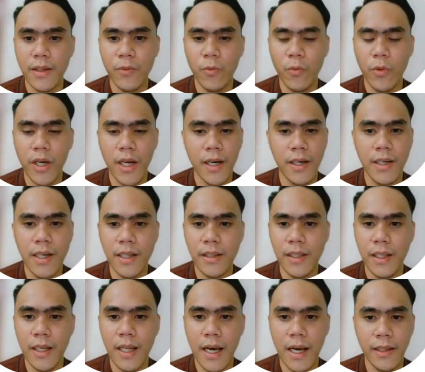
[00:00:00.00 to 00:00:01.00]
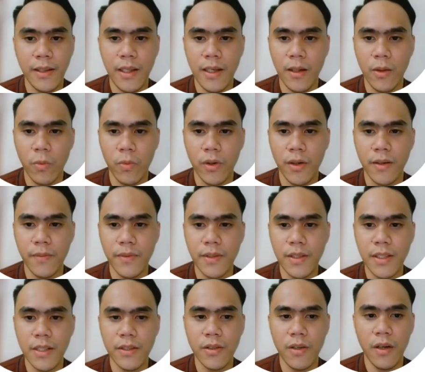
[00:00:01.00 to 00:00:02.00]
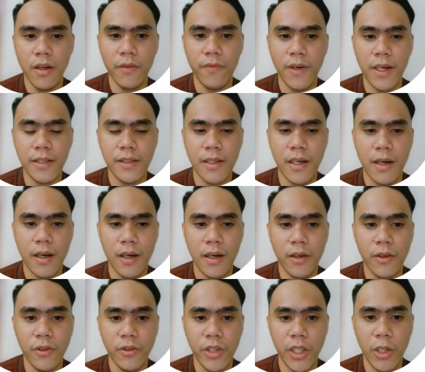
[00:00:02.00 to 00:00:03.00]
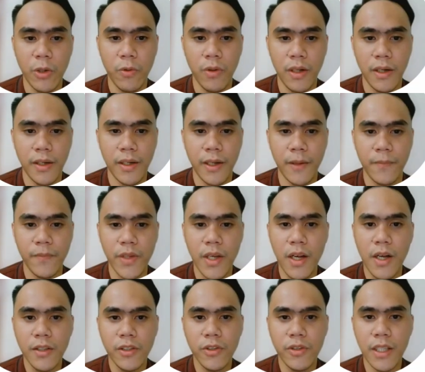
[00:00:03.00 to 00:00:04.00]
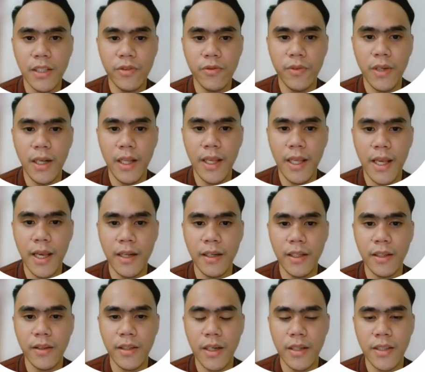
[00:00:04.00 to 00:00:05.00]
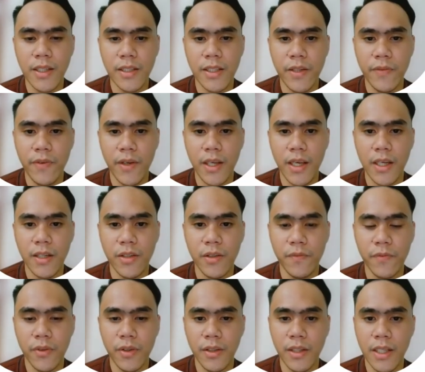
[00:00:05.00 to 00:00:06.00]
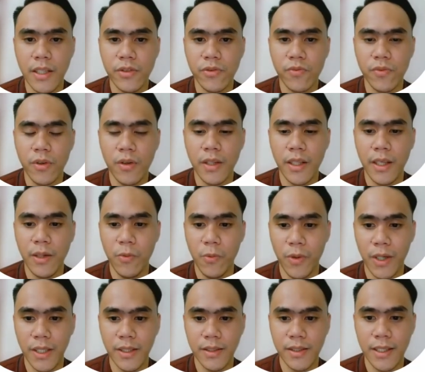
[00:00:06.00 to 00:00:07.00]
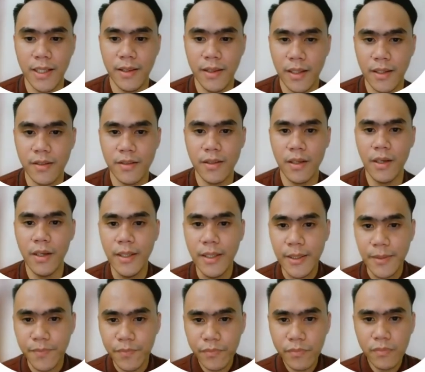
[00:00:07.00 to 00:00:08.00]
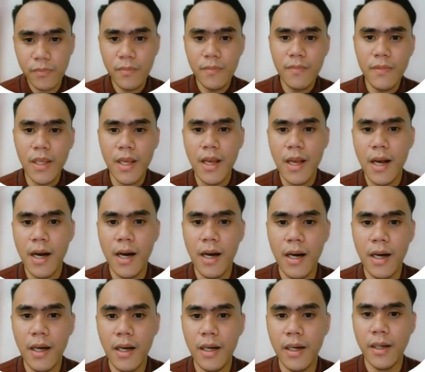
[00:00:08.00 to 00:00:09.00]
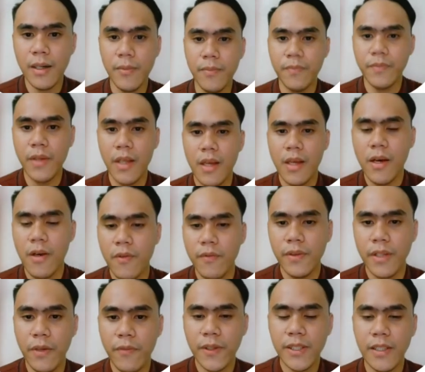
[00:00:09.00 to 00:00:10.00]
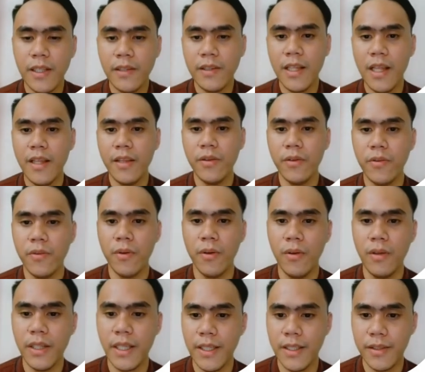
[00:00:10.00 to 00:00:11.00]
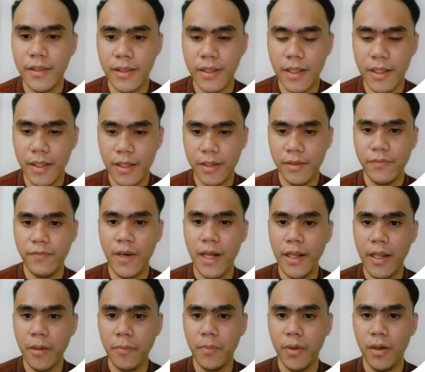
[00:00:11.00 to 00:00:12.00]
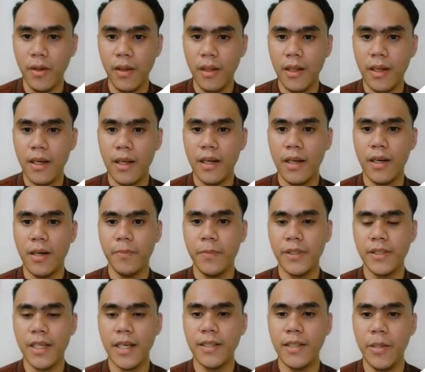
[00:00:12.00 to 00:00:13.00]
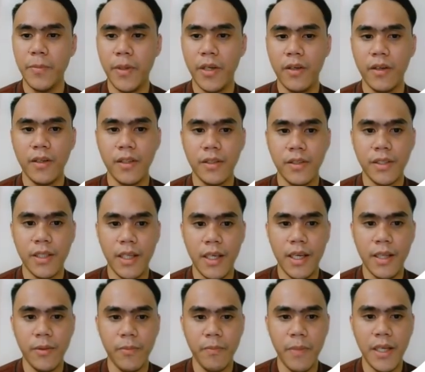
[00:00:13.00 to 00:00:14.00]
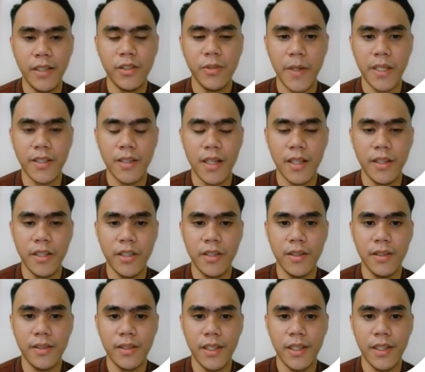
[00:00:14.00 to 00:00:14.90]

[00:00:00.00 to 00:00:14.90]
we are not in an ideal world since all of us are continual learning. So that's really an entire justification for this role in one sentence. Um, the facilitator role is valuable precisely because it makes special additional